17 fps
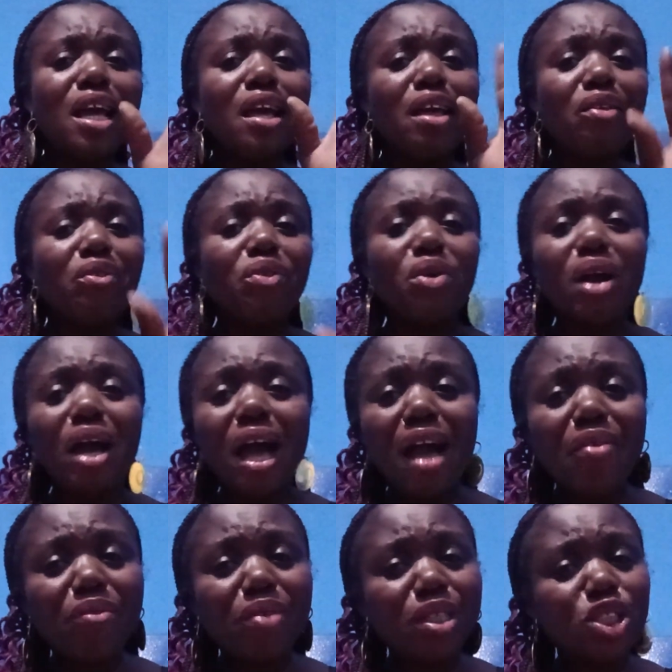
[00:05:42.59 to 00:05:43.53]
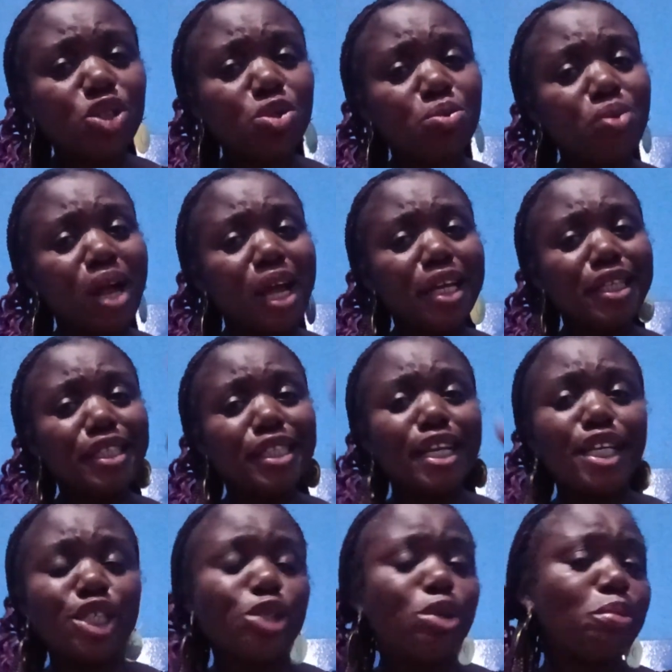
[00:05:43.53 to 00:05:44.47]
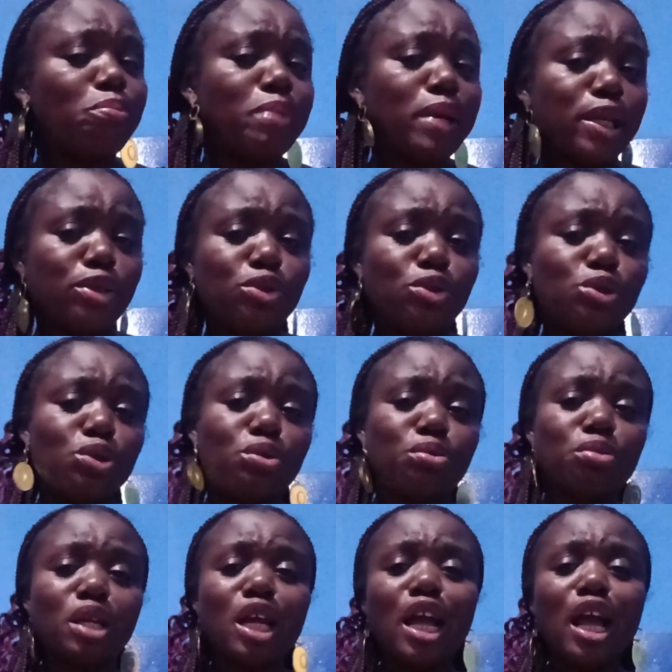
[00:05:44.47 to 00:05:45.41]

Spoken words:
if you have it right there in your bedroom,